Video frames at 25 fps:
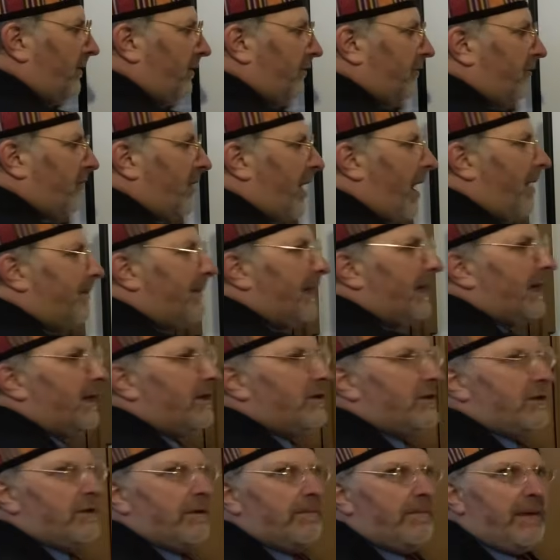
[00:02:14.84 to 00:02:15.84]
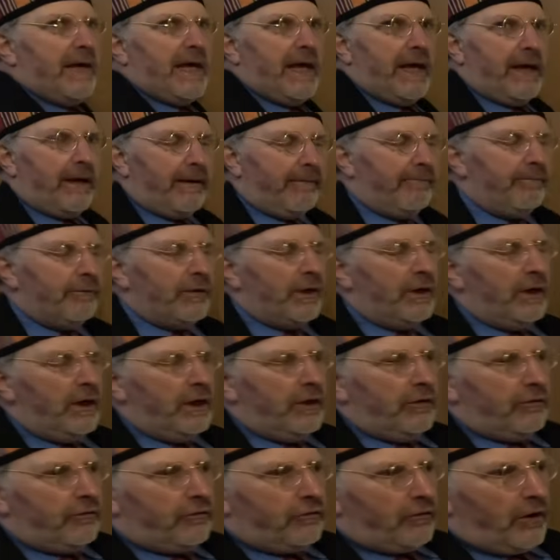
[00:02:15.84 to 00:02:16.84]
that's coming into being.
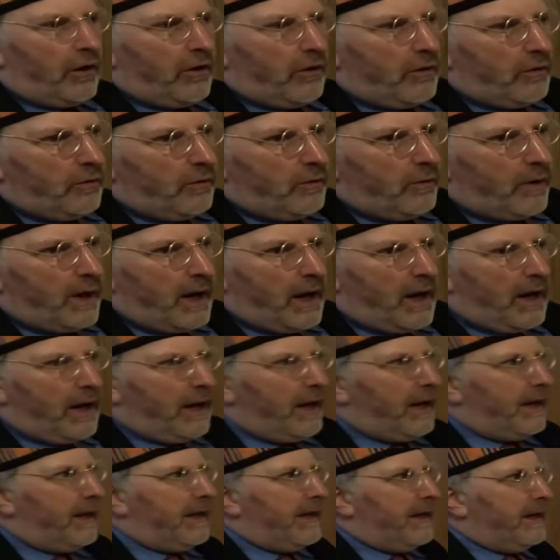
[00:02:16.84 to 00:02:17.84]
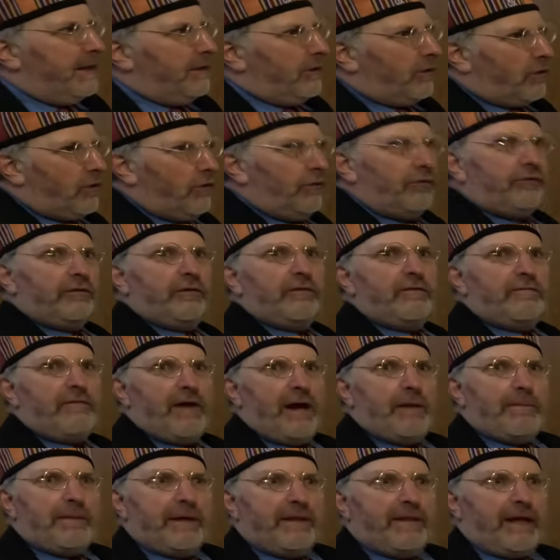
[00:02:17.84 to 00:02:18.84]
So in the course of
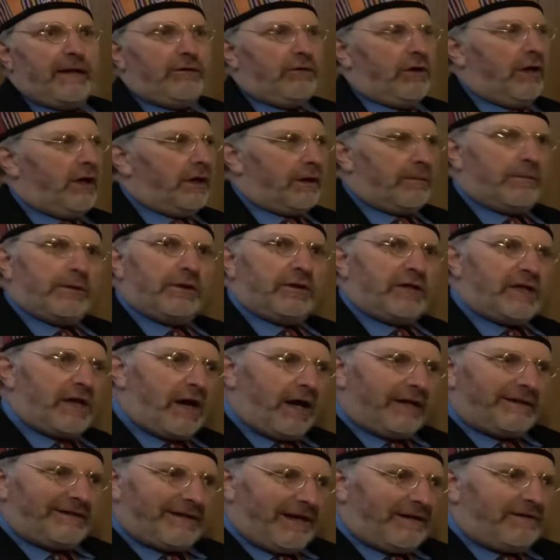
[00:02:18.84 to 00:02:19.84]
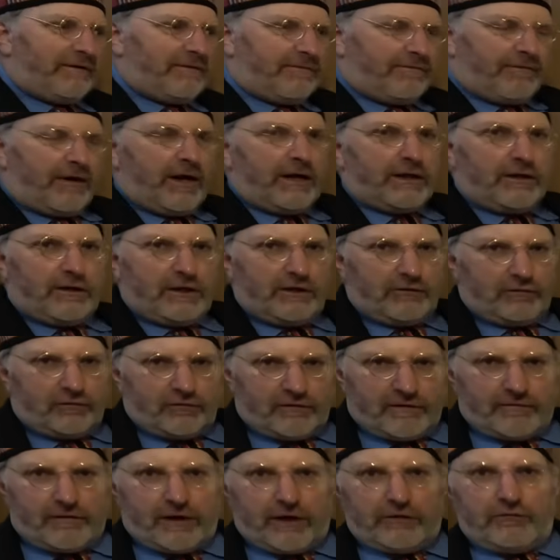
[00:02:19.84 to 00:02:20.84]
developing that argument, he identified these
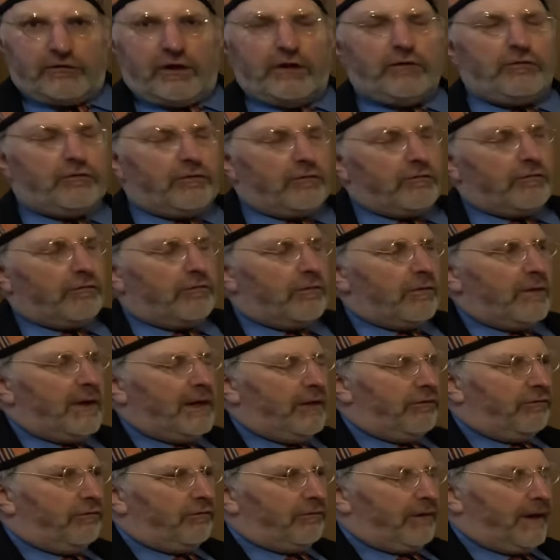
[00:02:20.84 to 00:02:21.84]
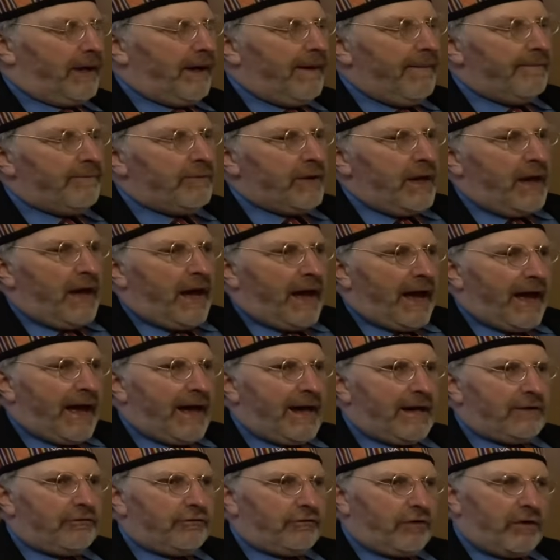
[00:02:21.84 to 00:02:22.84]
civilizations through history.
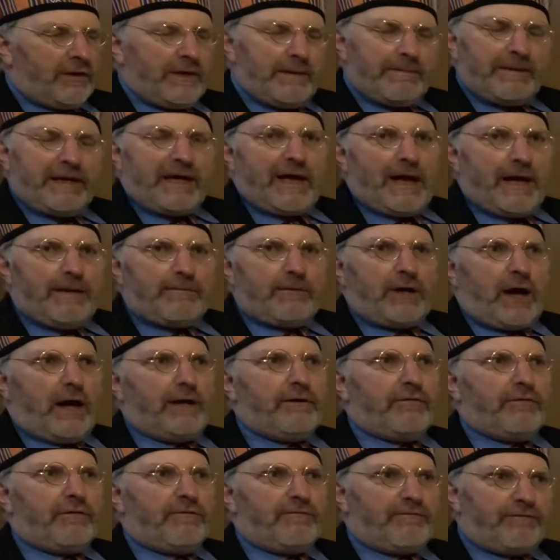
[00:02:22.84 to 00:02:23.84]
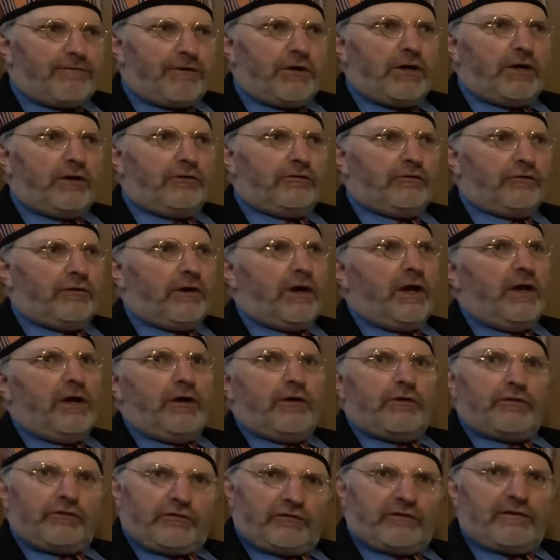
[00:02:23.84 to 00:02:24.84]
And so he became kind of the first
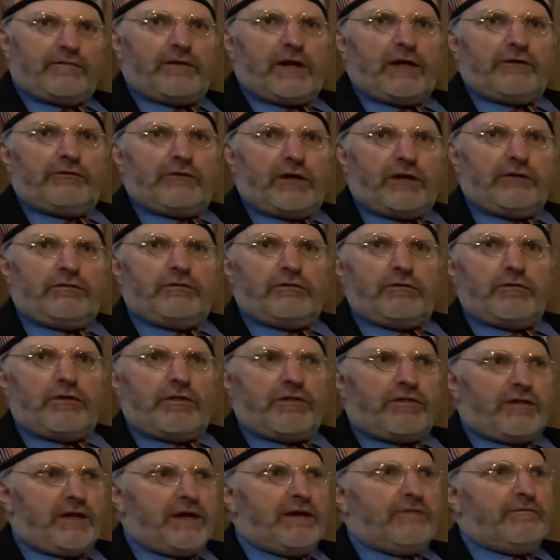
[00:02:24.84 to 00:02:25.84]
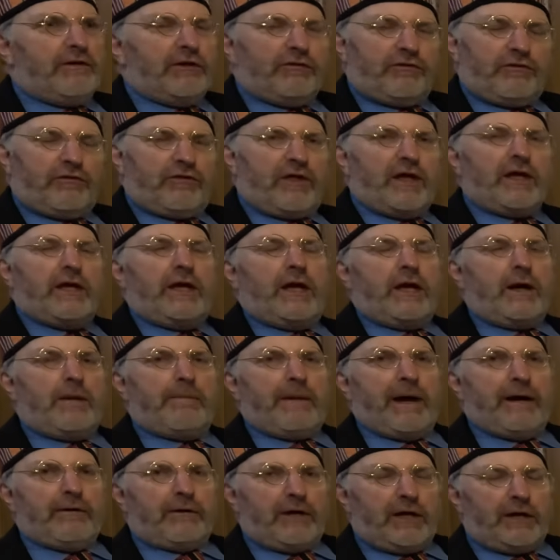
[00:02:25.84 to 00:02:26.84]
civilization theorist thinking
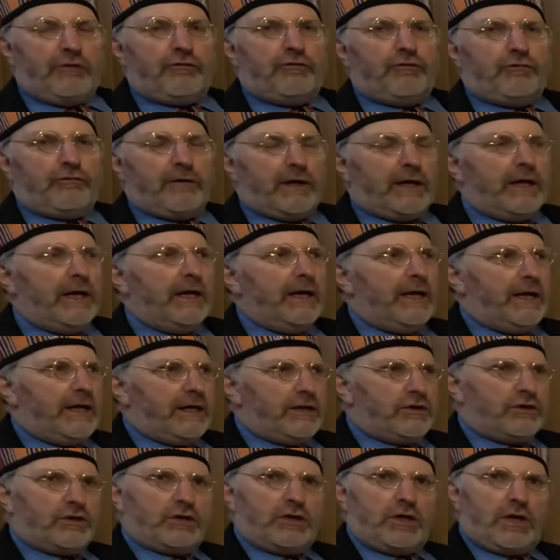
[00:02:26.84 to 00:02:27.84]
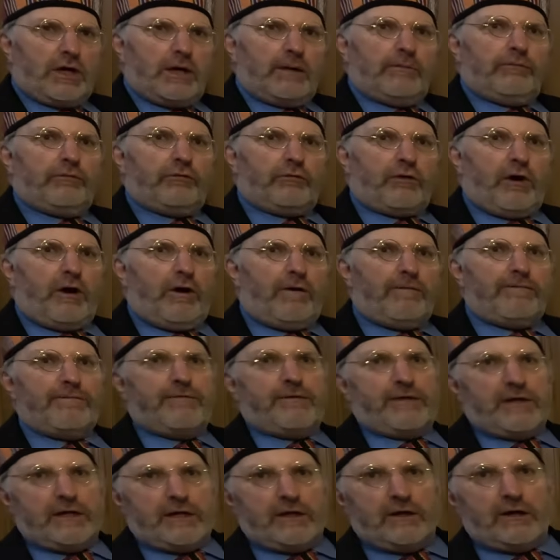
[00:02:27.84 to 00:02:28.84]
about history in terms
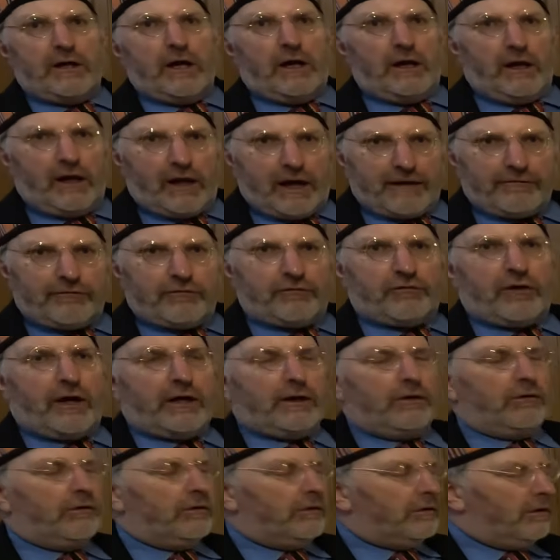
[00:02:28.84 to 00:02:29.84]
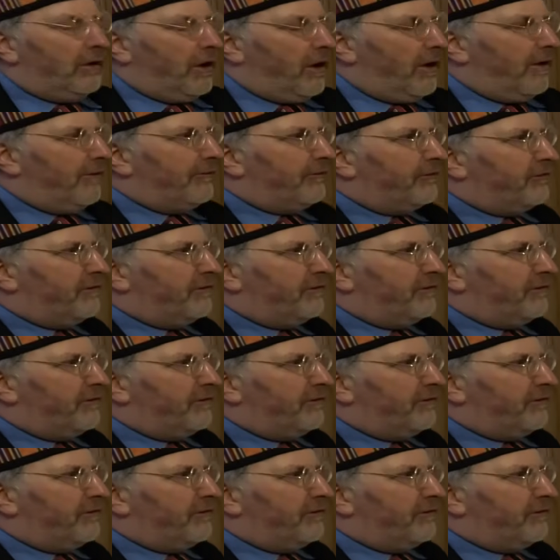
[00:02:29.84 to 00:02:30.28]
of the life cycle of